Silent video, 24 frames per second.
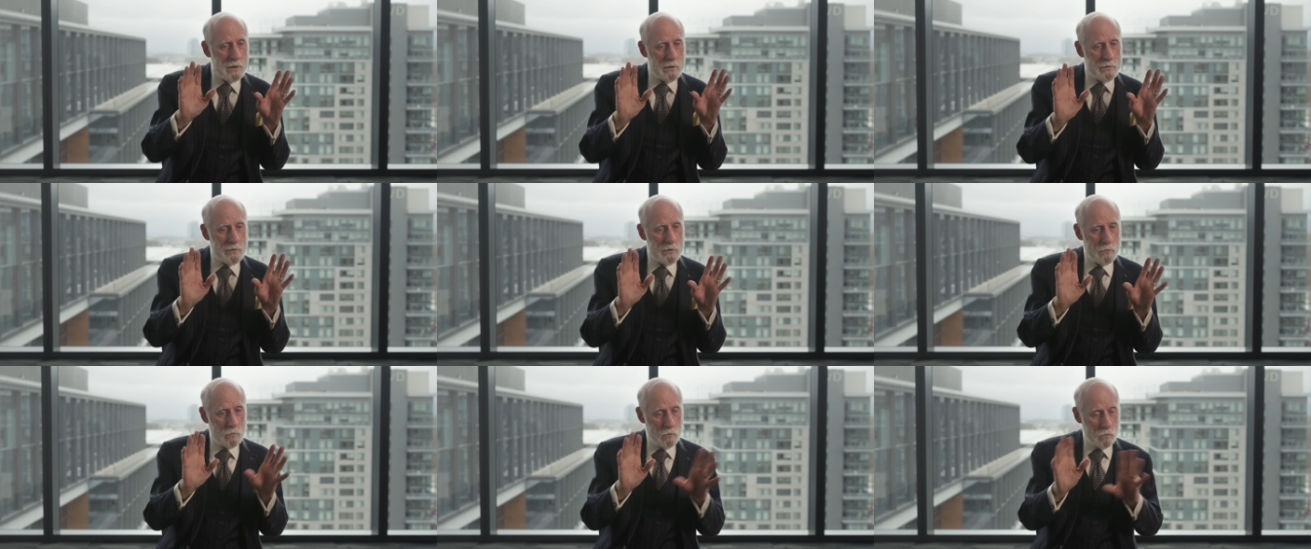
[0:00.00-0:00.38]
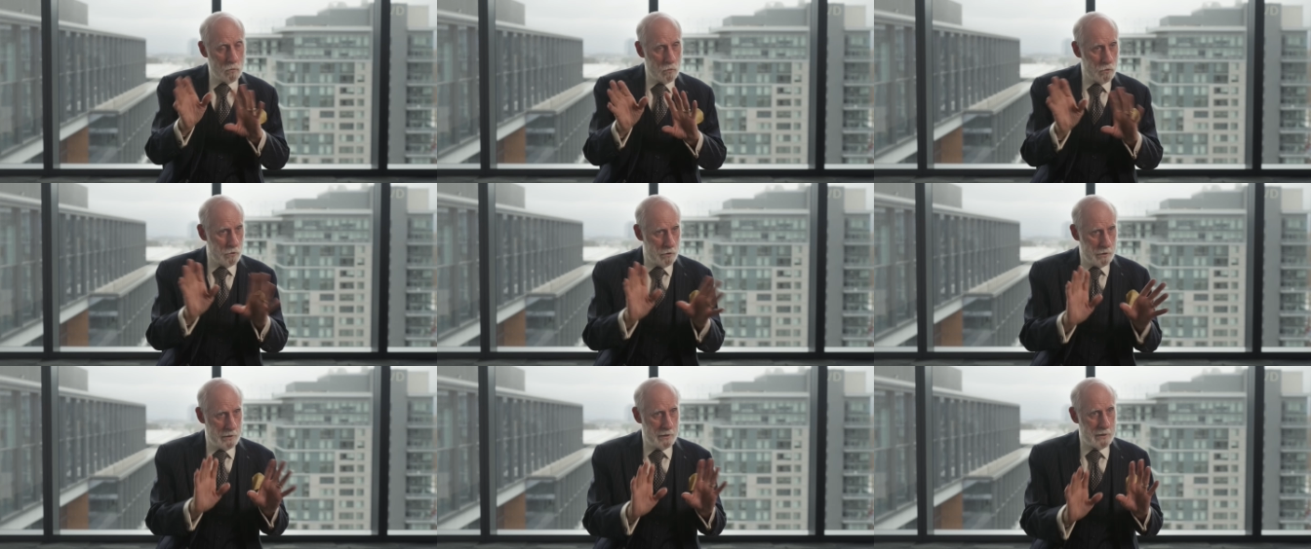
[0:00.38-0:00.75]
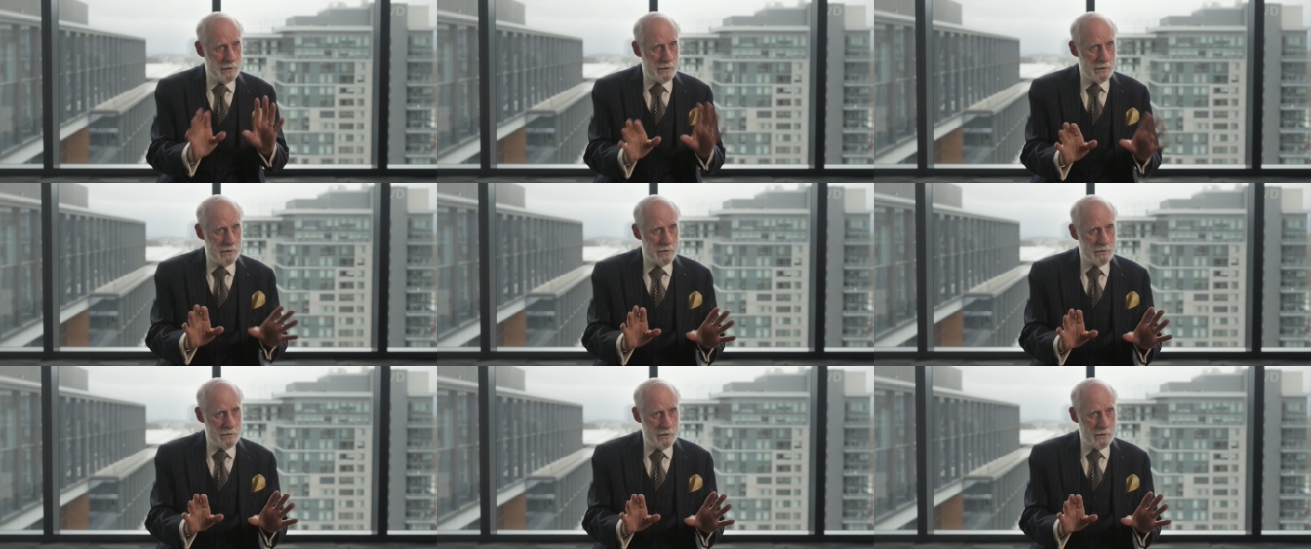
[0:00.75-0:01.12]
that were
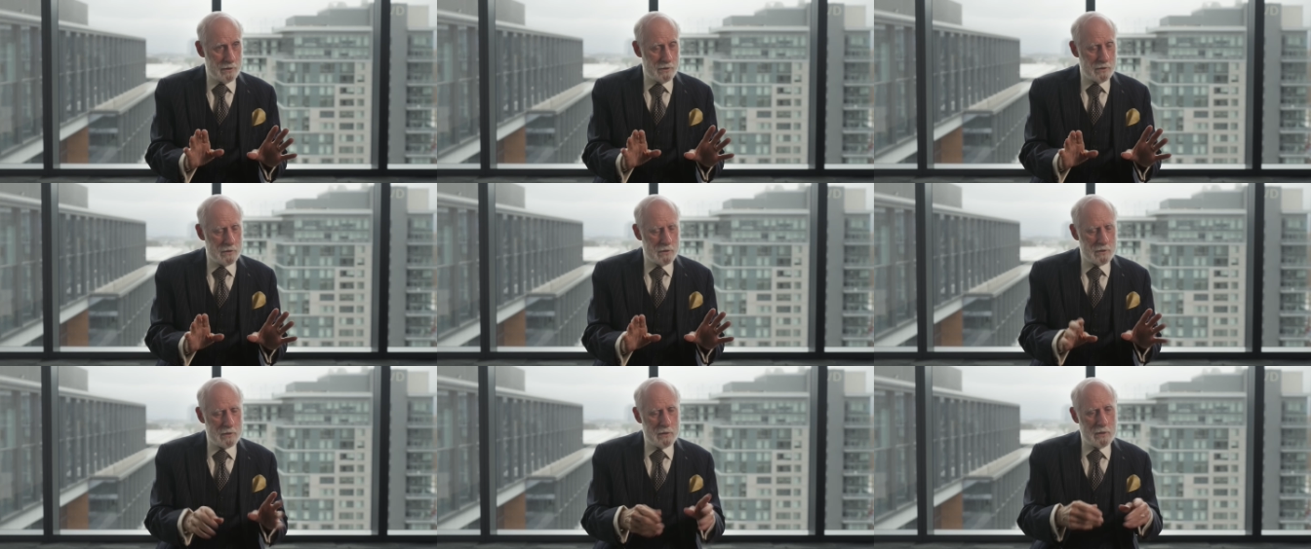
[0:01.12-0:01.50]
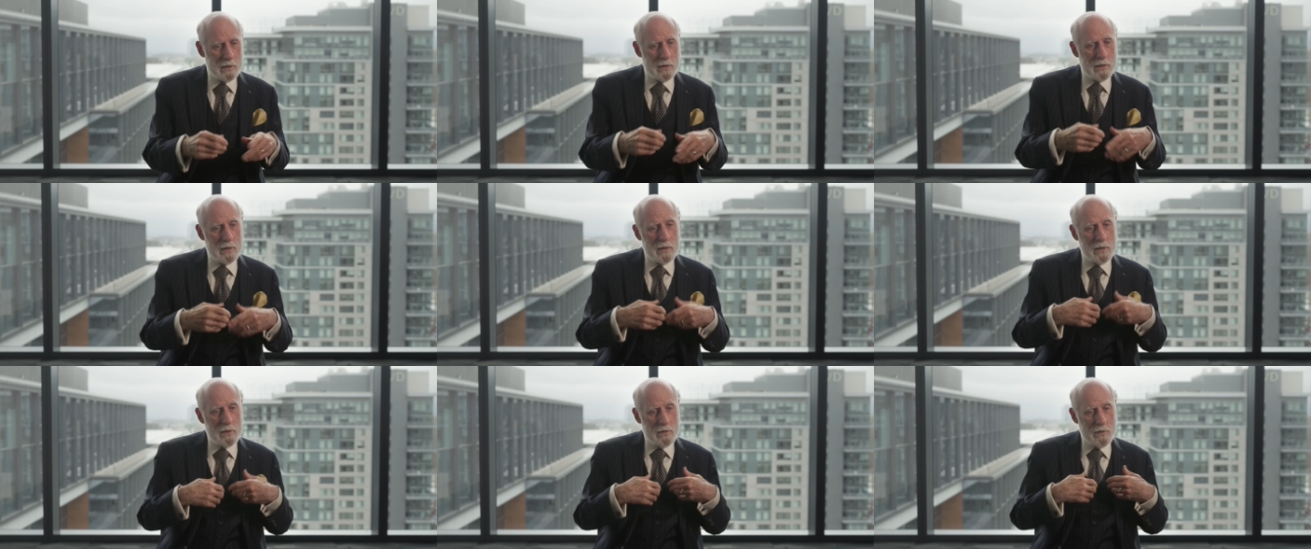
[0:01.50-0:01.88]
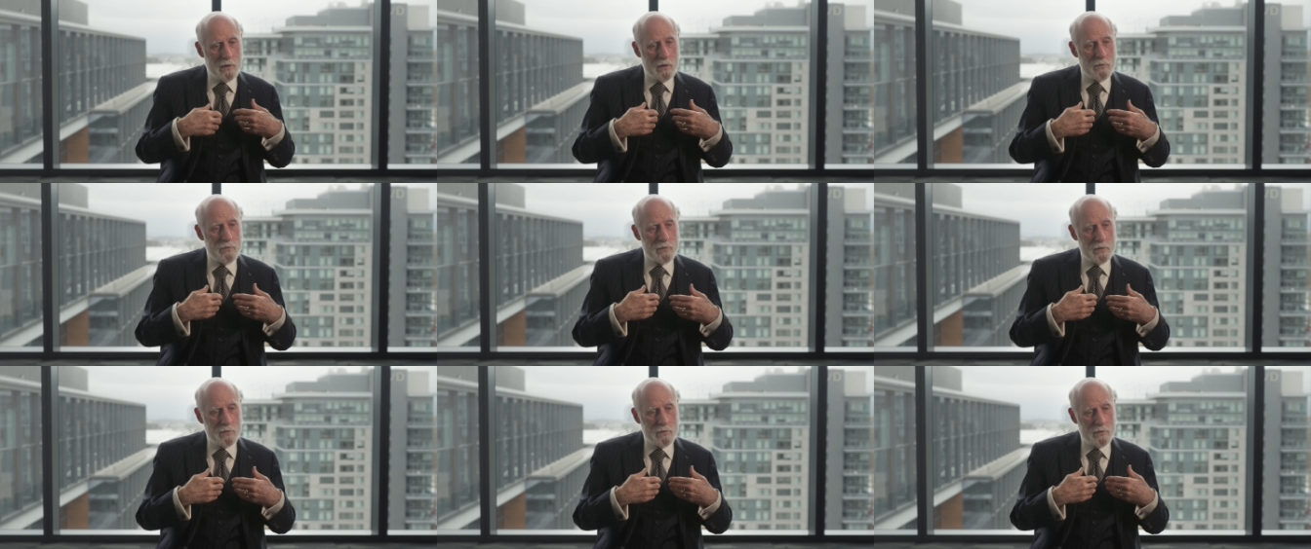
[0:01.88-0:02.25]
working on this.
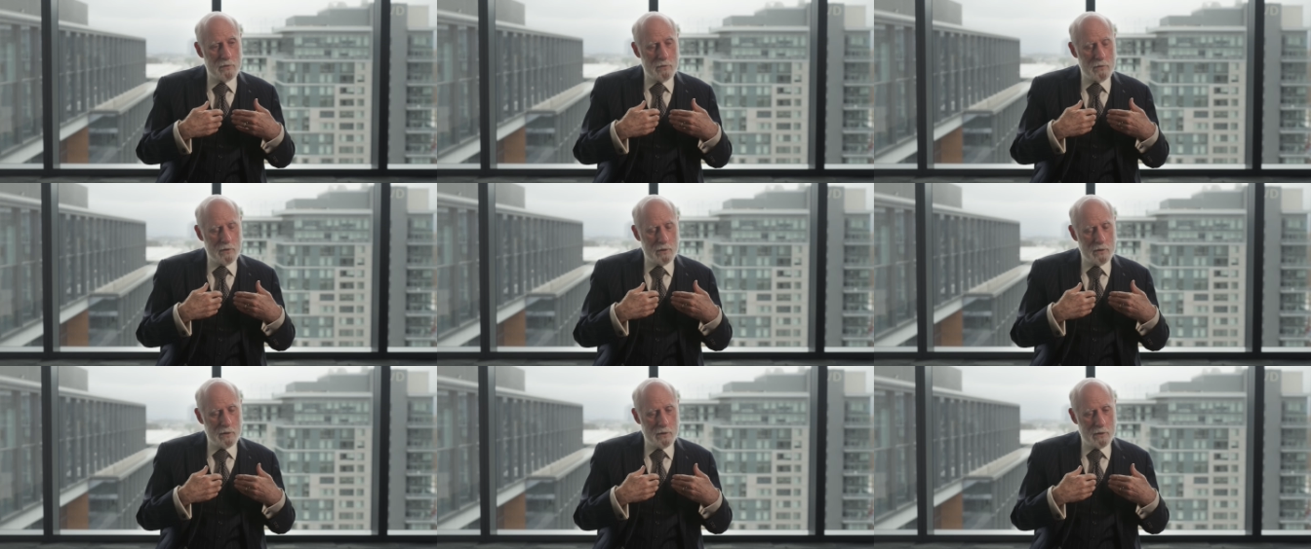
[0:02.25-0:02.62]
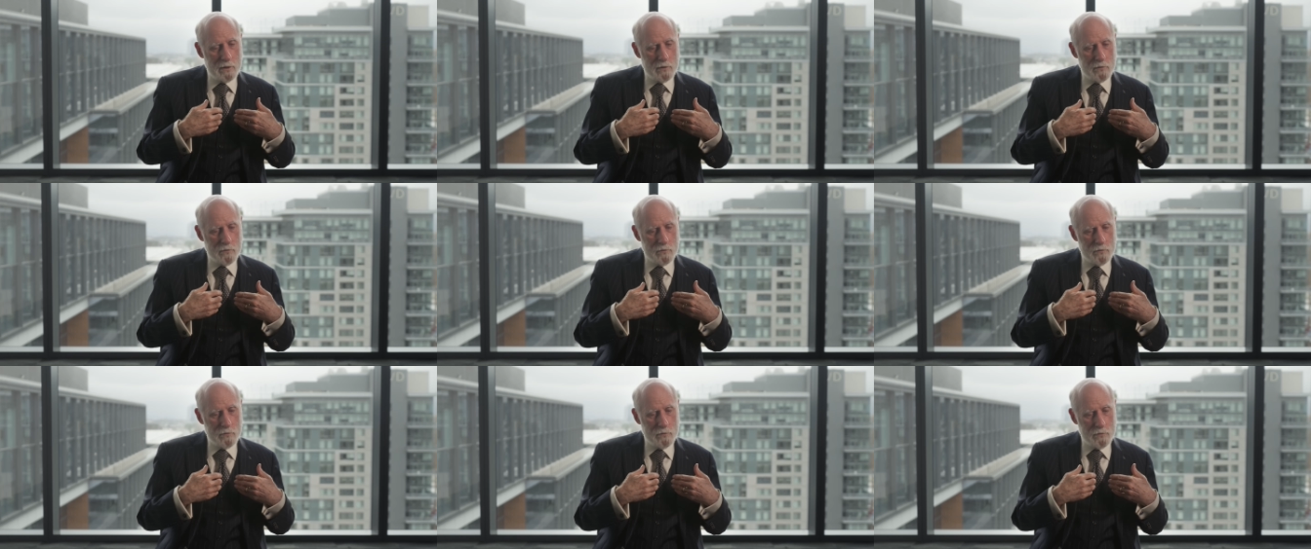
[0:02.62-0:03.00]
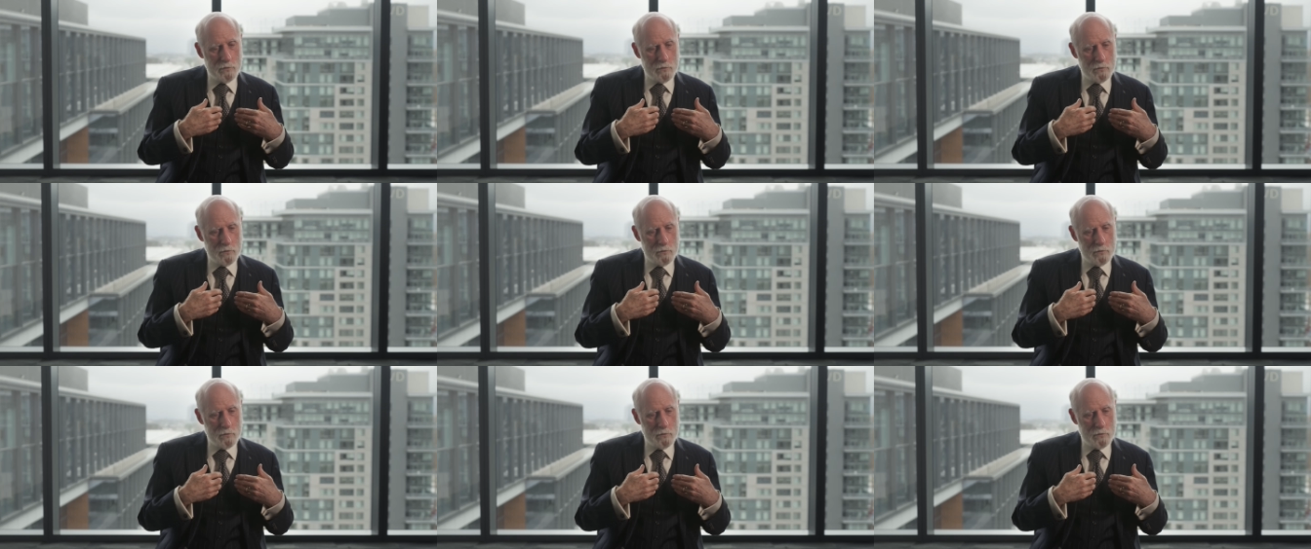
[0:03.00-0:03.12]
And uh,